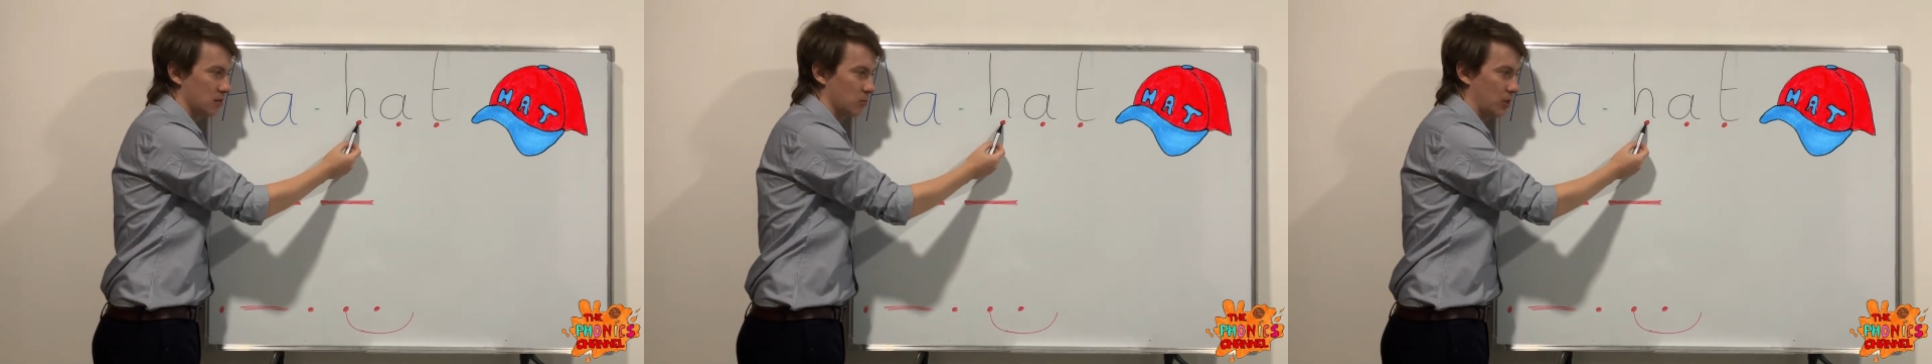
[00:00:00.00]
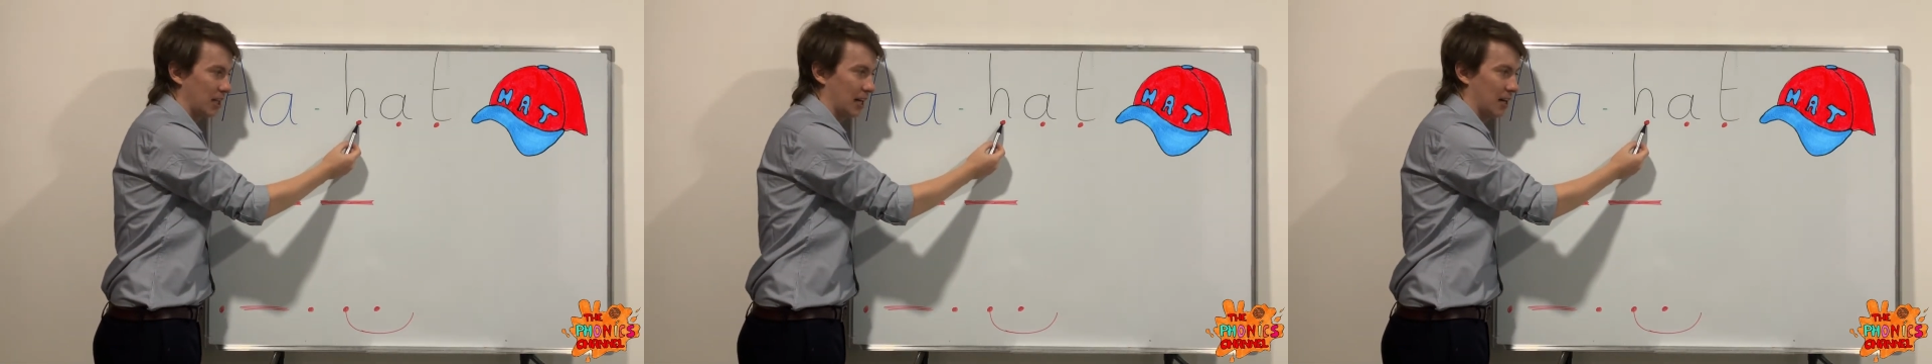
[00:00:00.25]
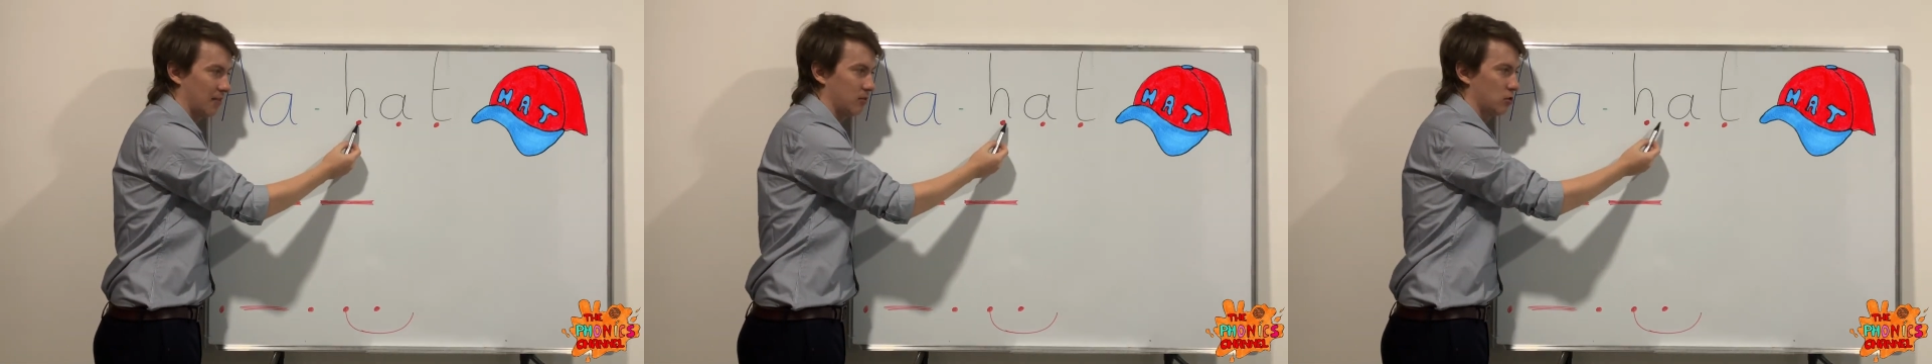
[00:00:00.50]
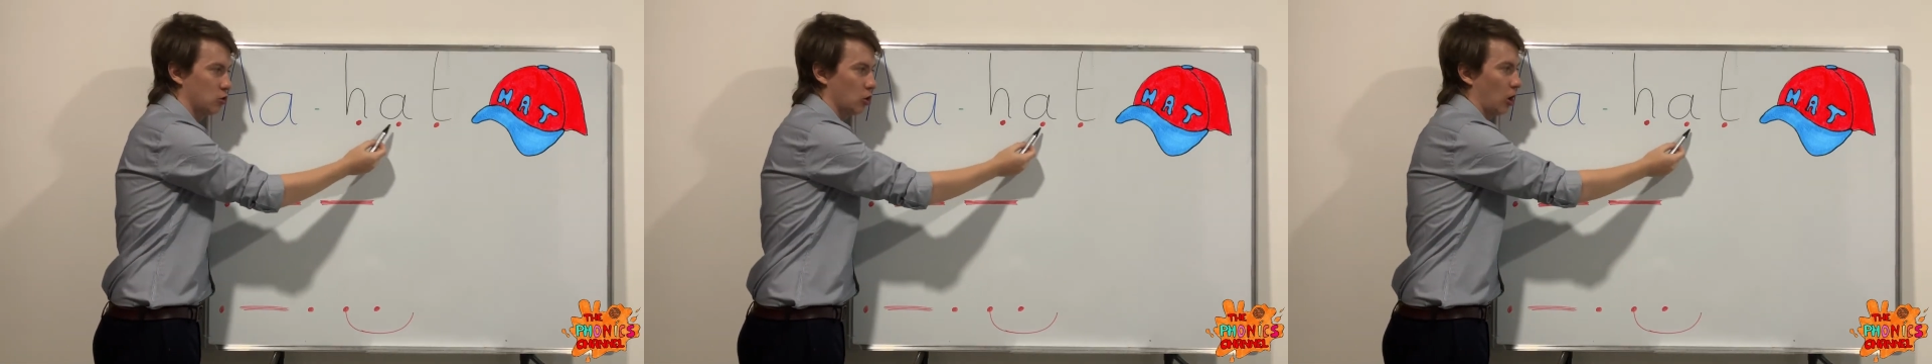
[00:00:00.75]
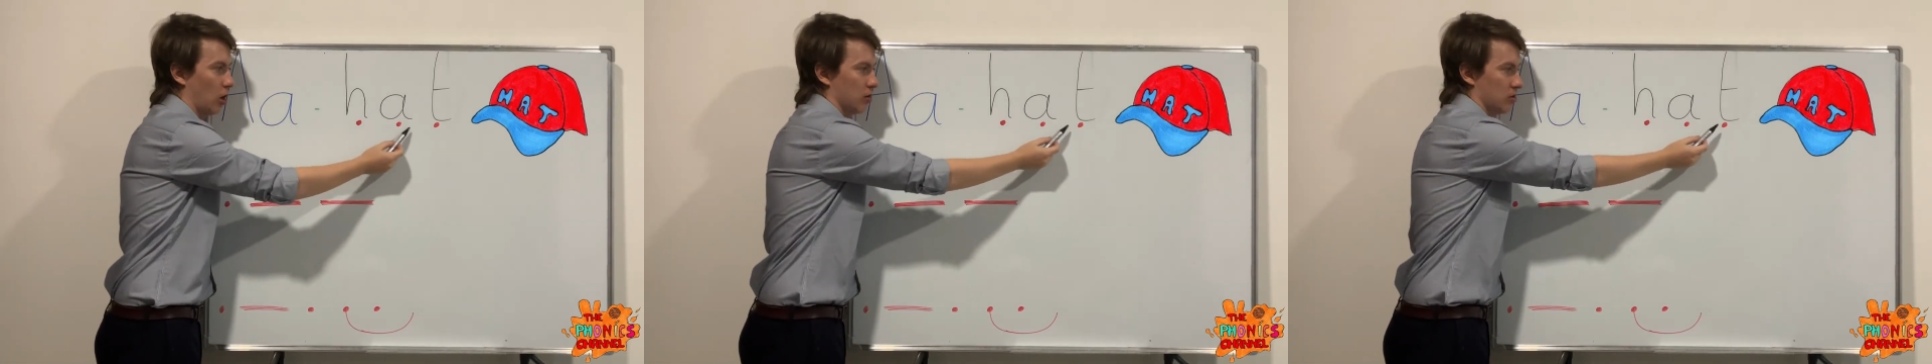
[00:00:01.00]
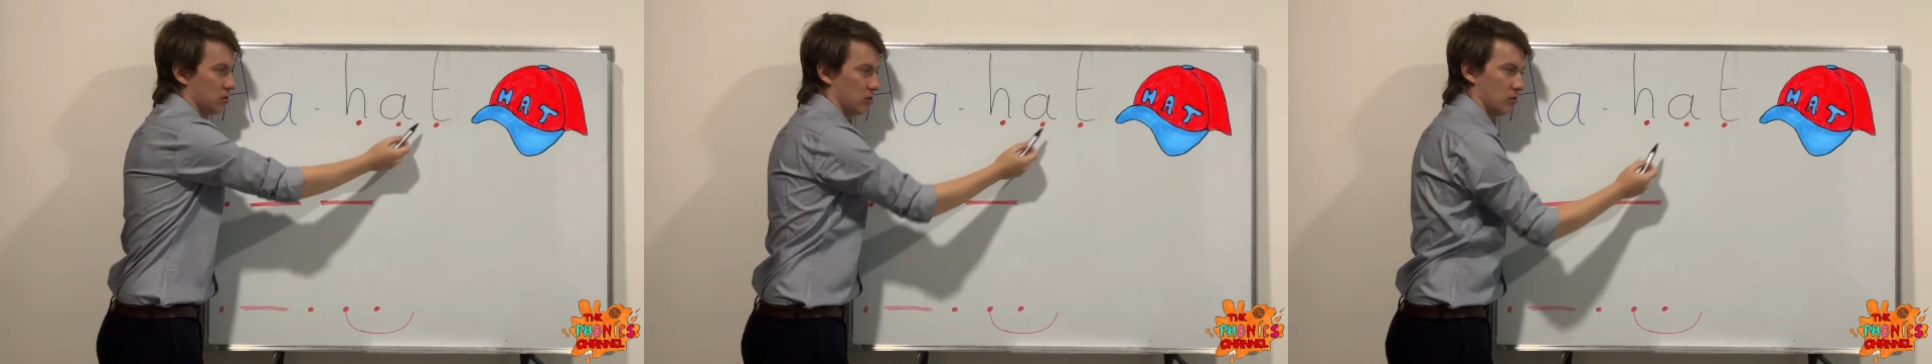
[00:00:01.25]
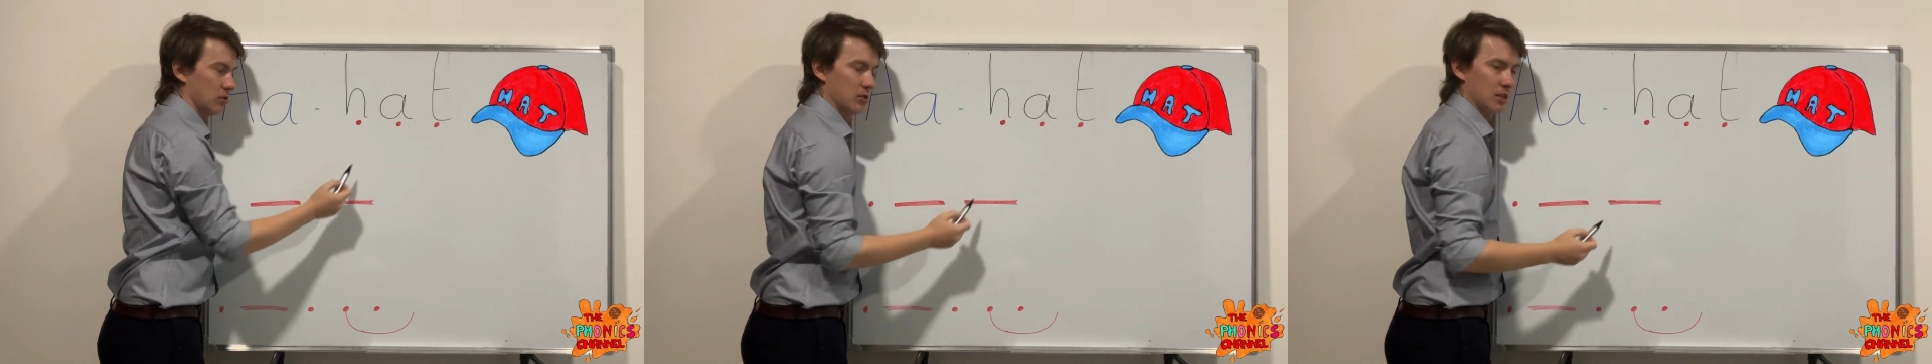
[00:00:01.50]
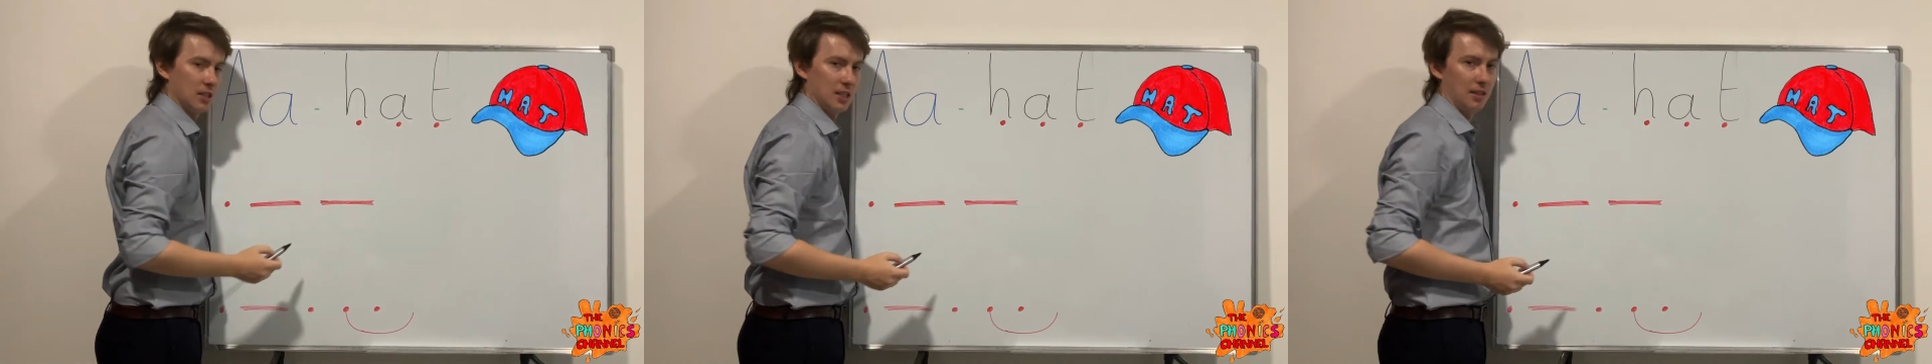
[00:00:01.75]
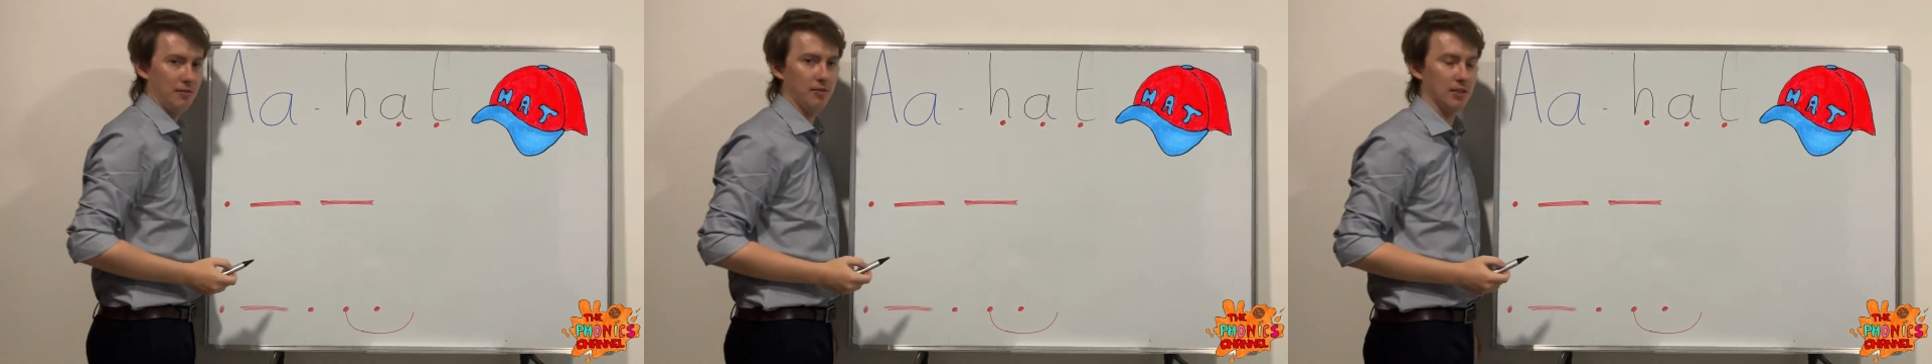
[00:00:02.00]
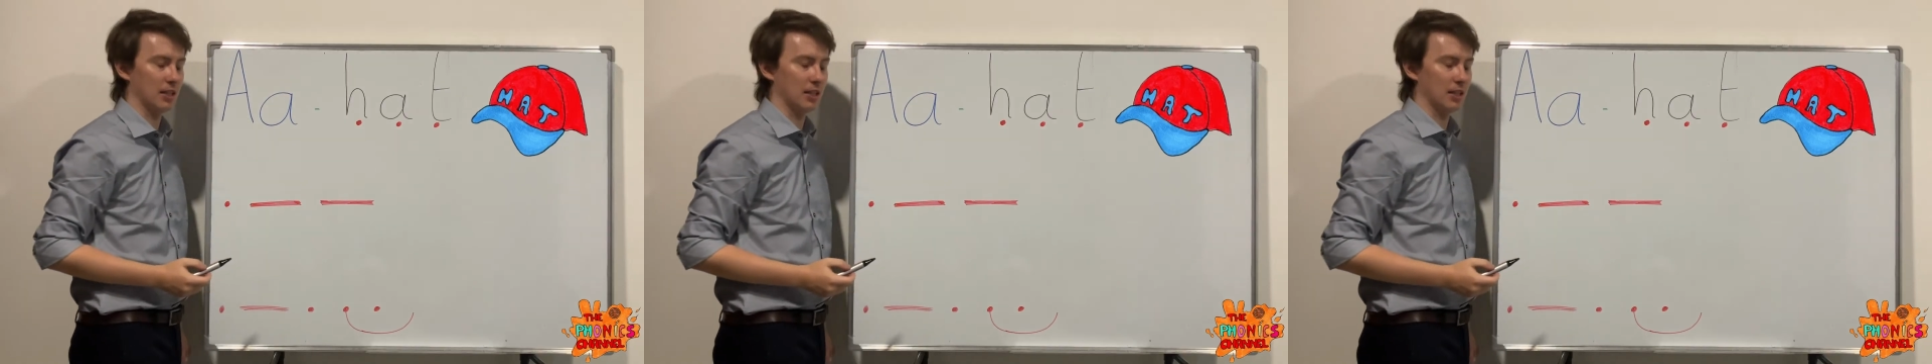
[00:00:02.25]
we have dots underneath